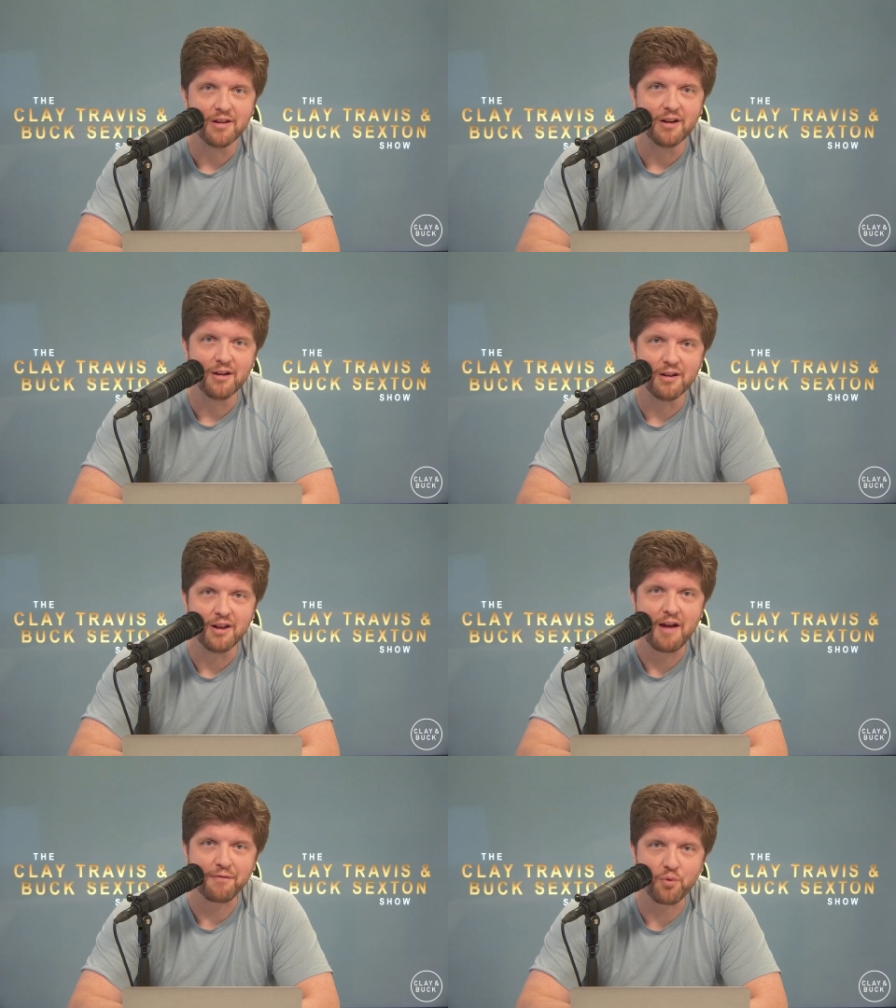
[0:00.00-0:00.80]

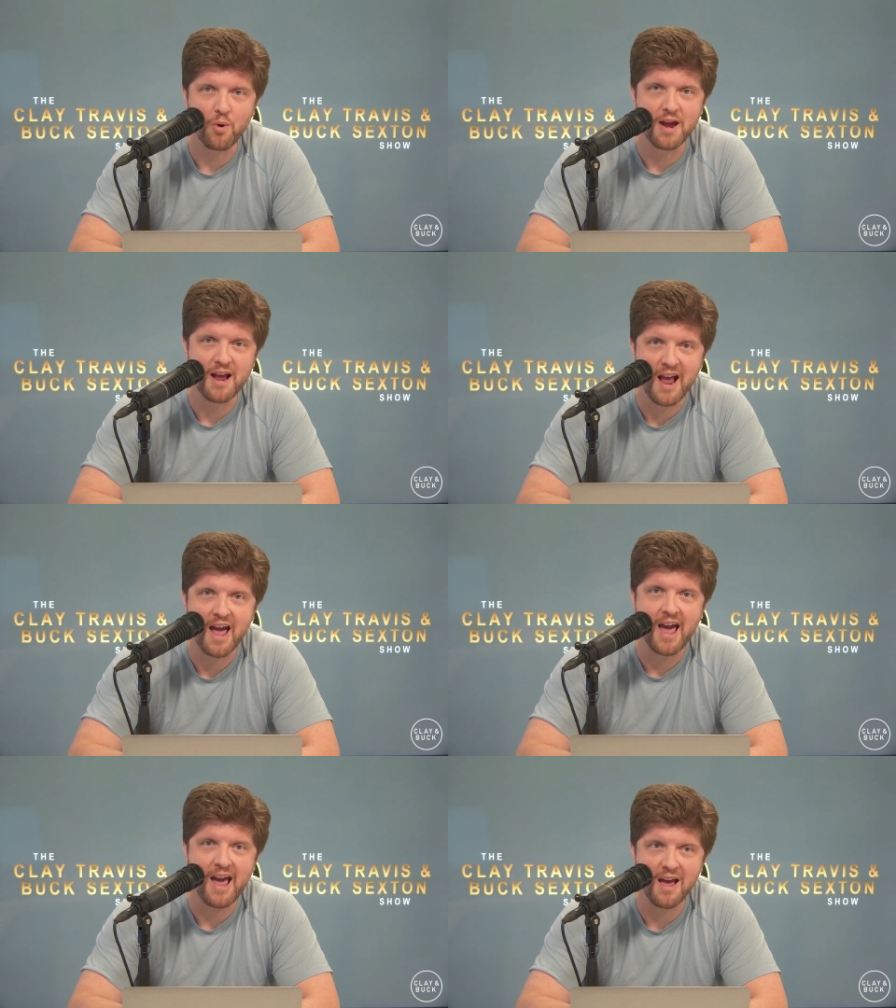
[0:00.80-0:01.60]
left wing
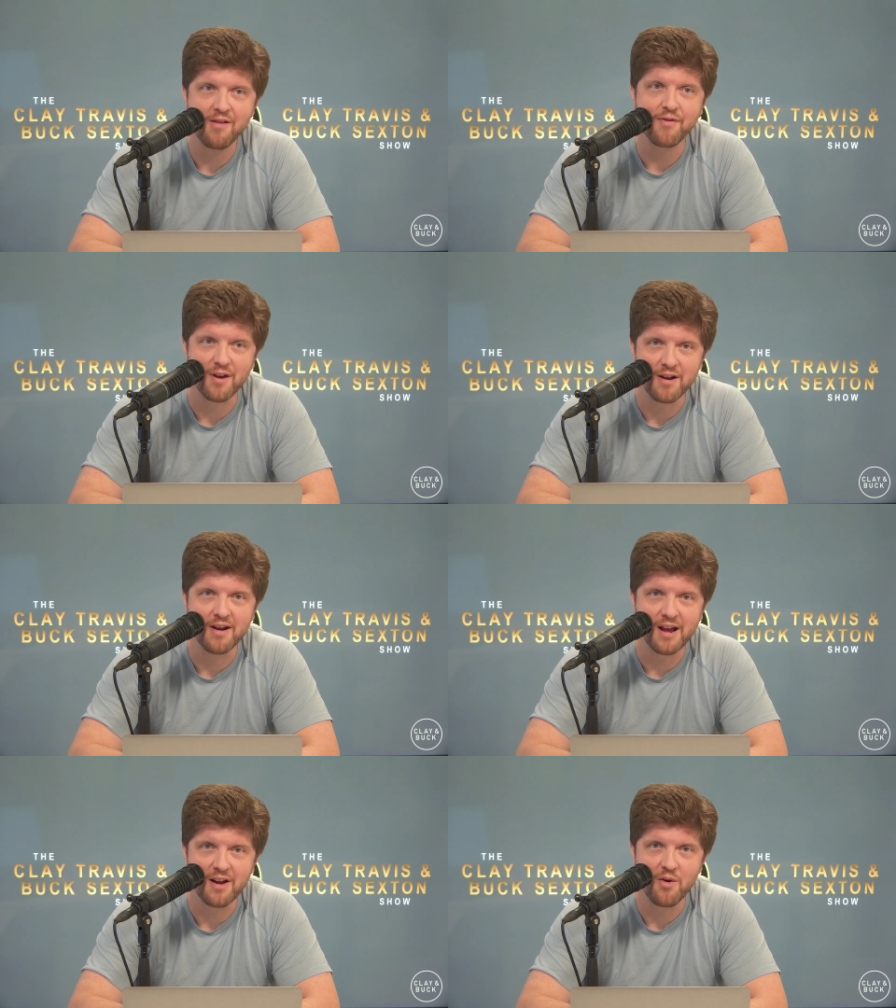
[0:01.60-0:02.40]
haven
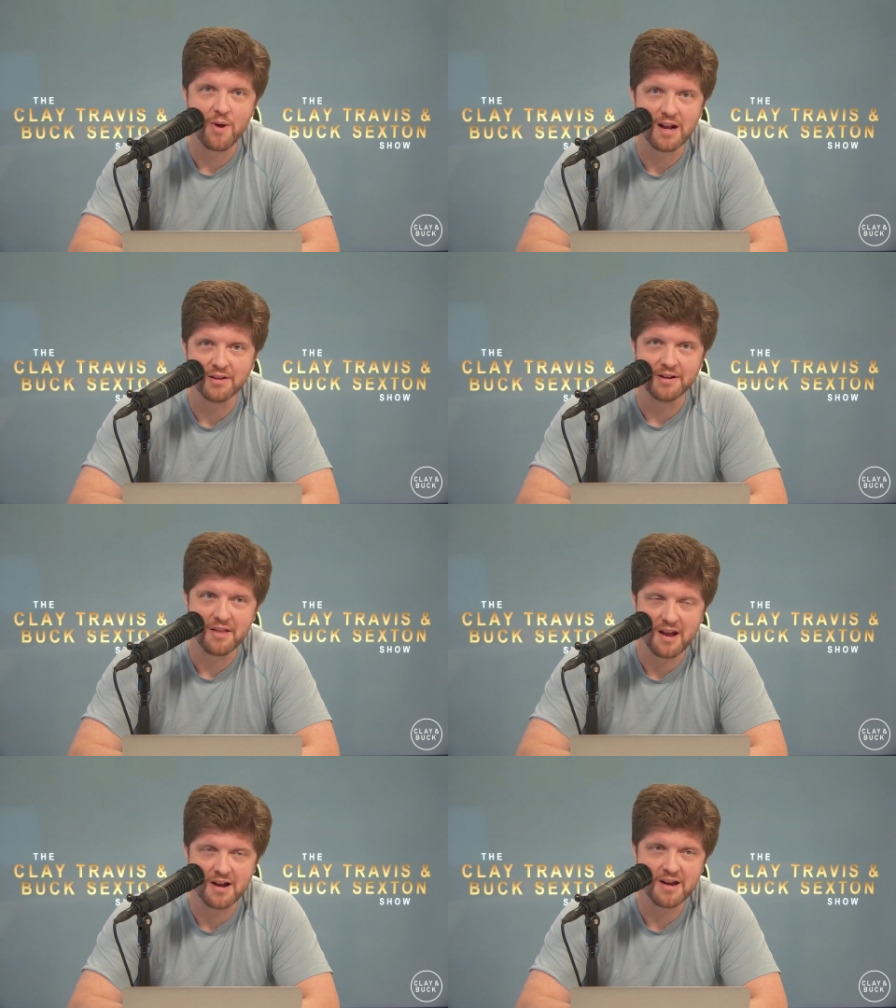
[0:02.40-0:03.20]
in New England
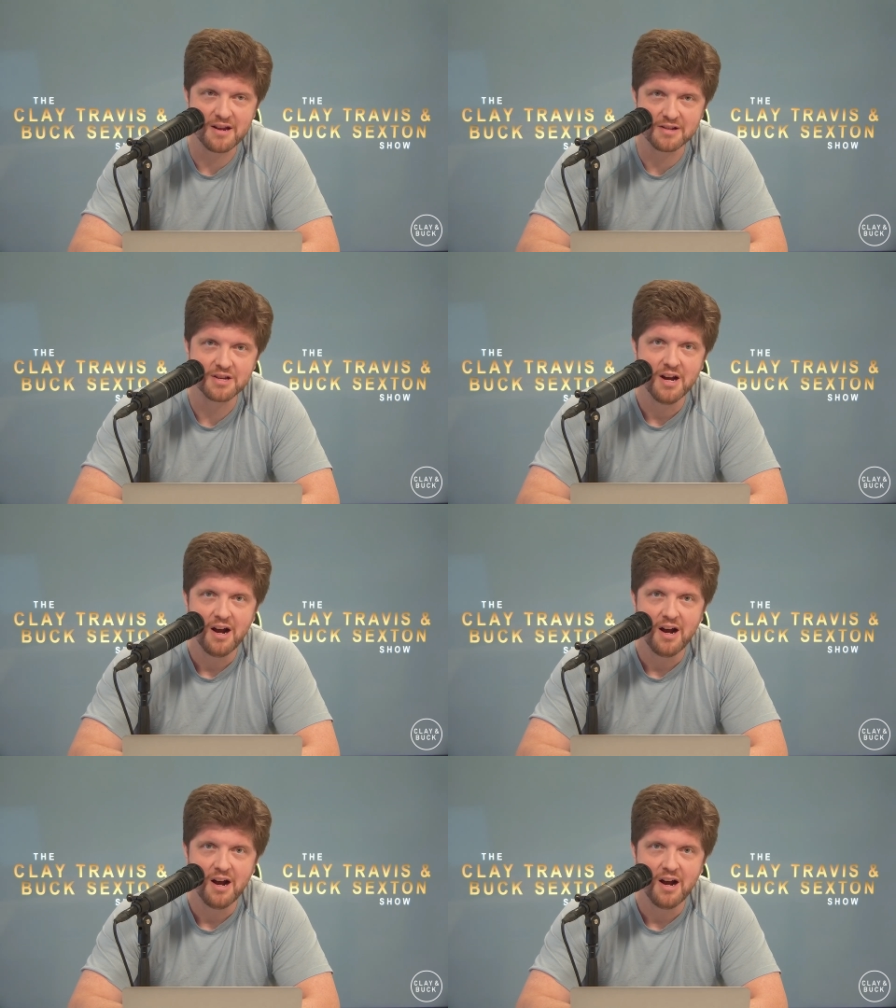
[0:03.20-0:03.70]
that it is.